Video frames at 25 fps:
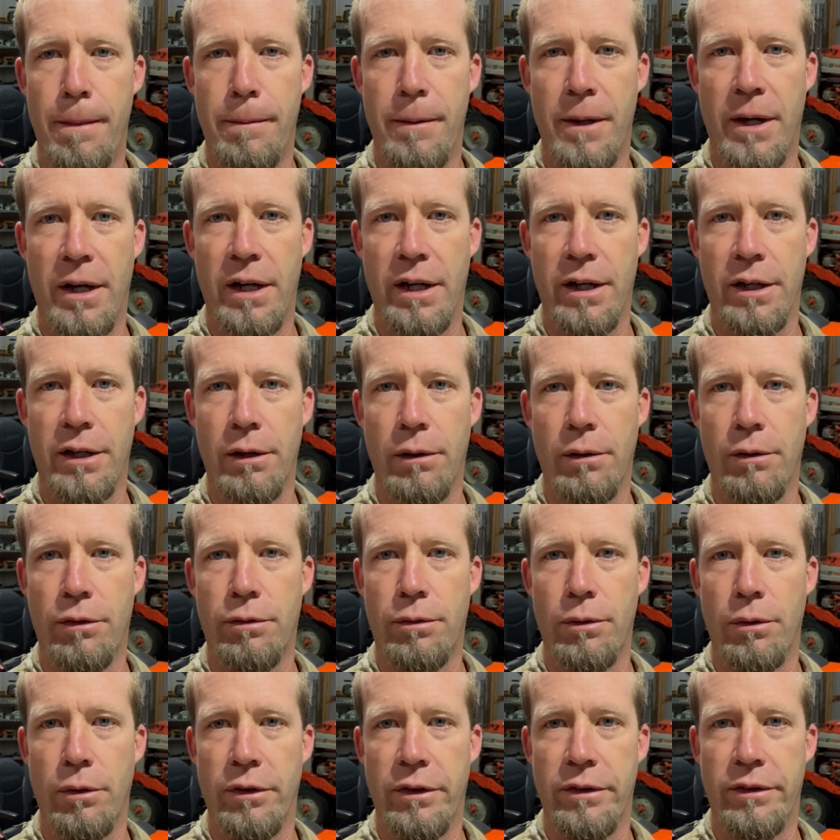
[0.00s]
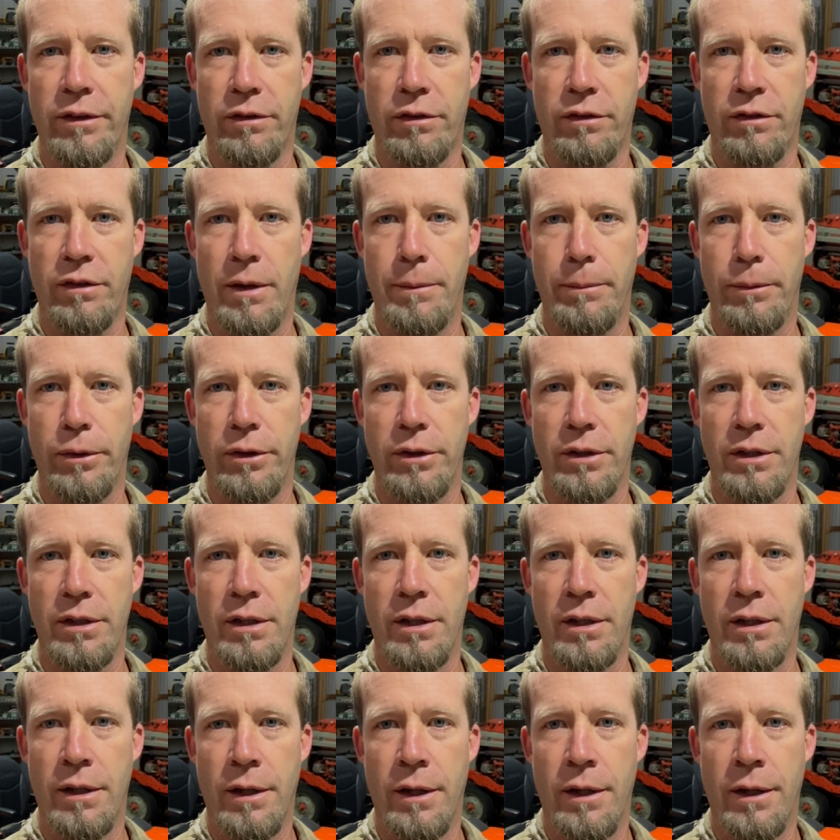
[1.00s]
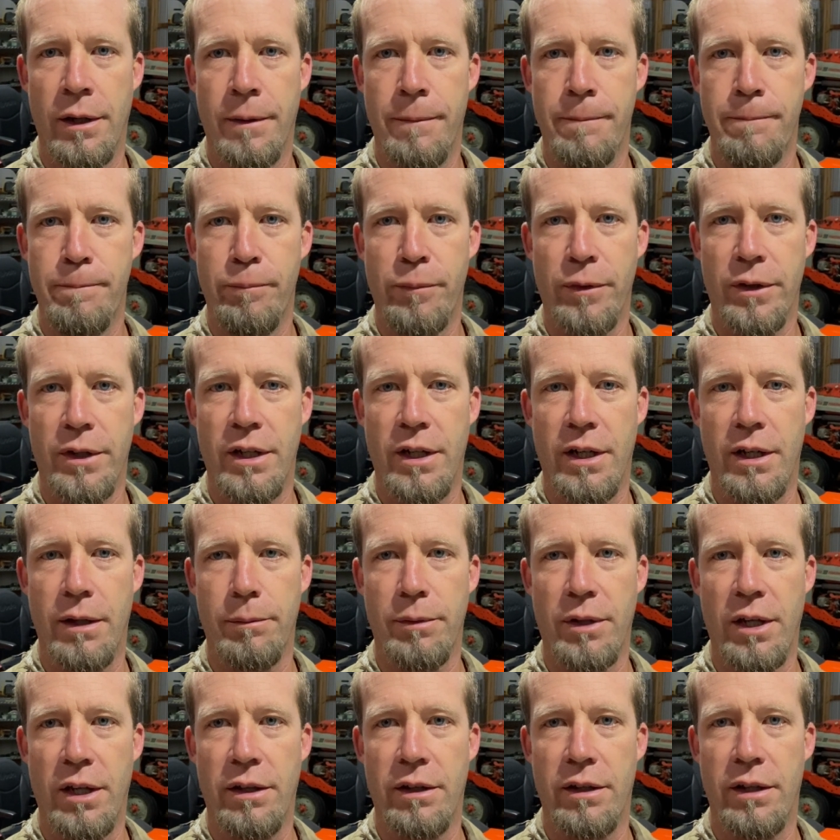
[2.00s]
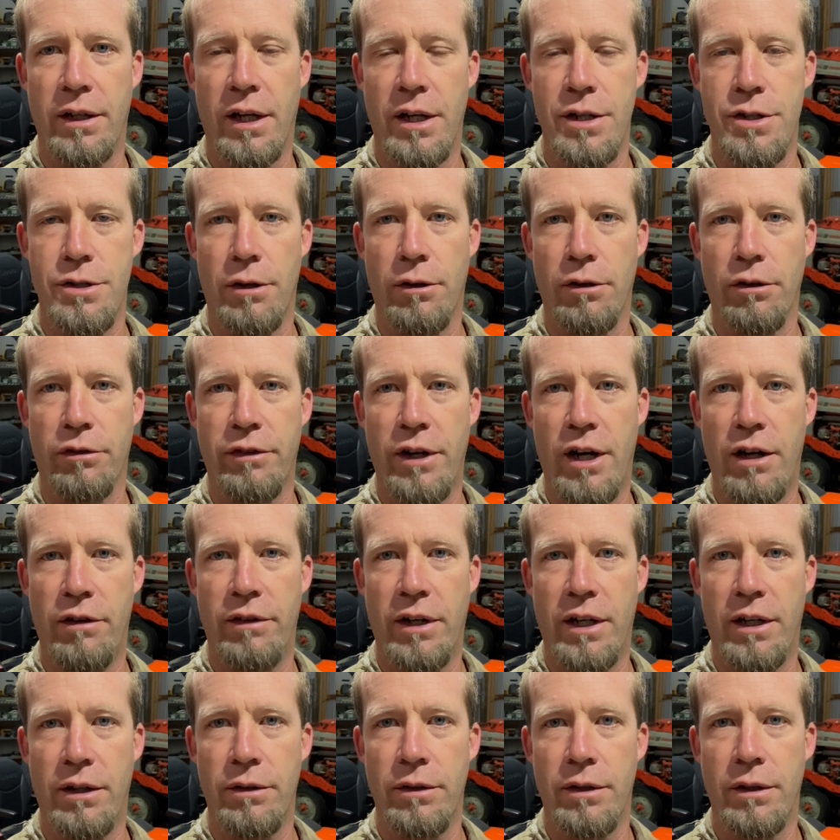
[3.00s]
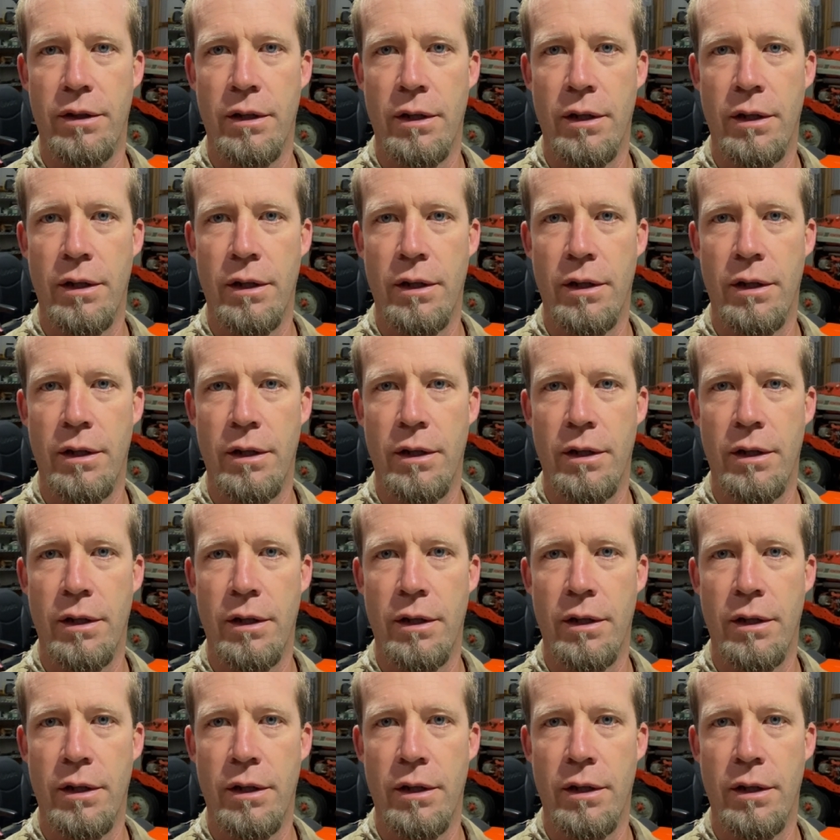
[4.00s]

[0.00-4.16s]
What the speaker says: going through the disassembly, getting the hydraulic valve out.